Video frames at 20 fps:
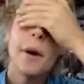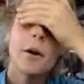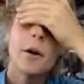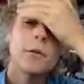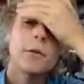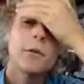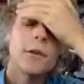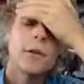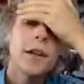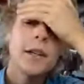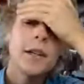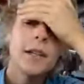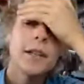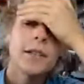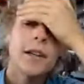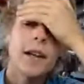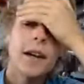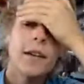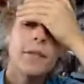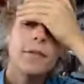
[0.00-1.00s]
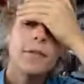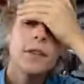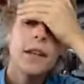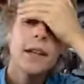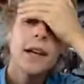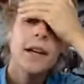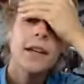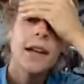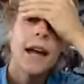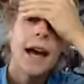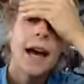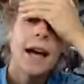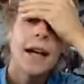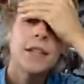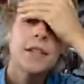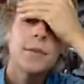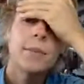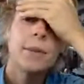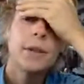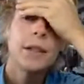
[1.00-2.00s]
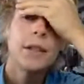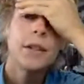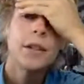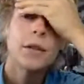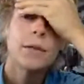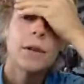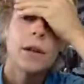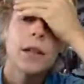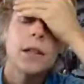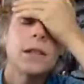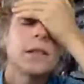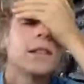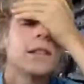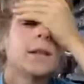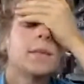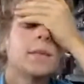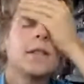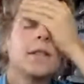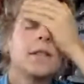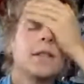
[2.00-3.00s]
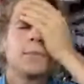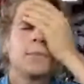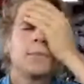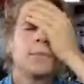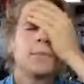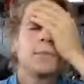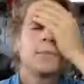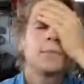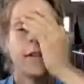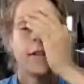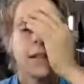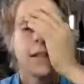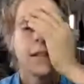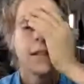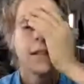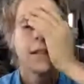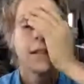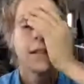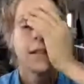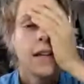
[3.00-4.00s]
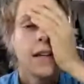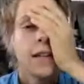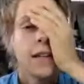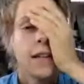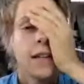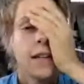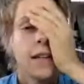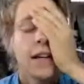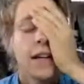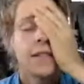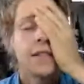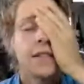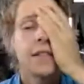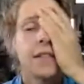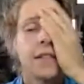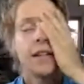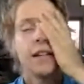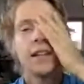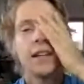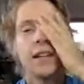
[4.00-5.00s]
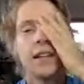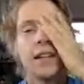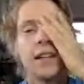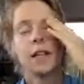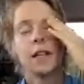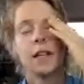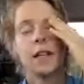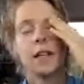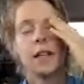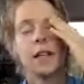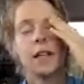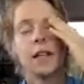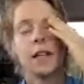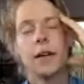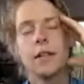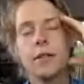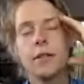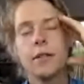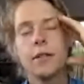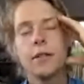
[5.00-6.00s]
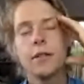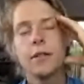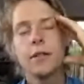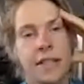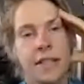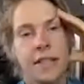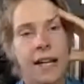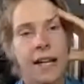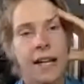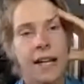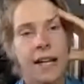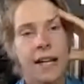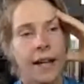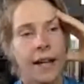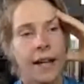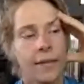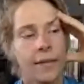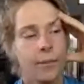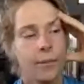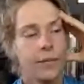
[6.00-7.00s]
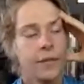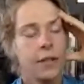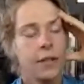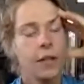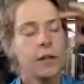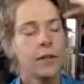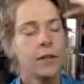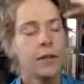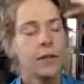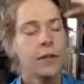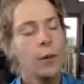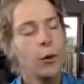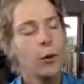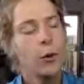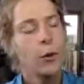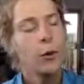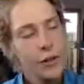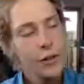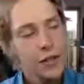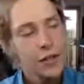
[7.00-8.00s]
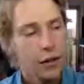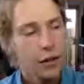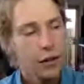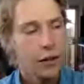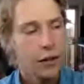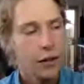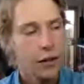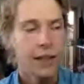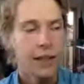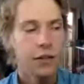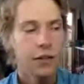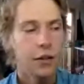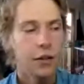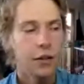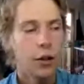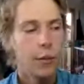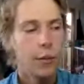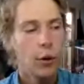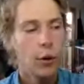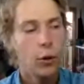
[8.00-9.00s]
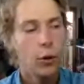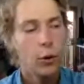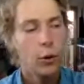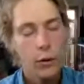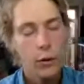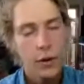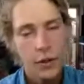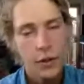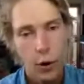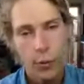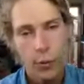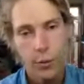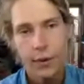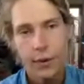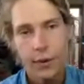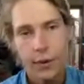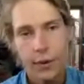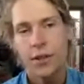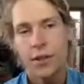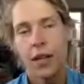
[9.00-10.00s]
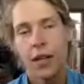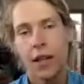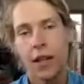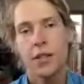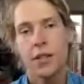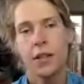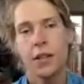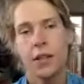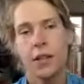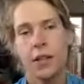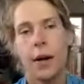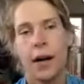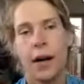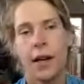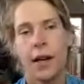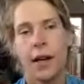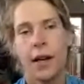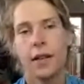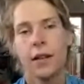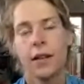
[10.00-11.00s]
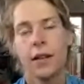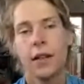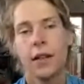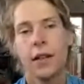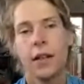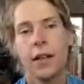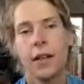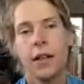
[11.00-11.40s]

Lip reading: about running that I feel like I could add to beginner running tips. This is perfect. Guys, so I used to say that, I'm always learning, I'm always open to changing my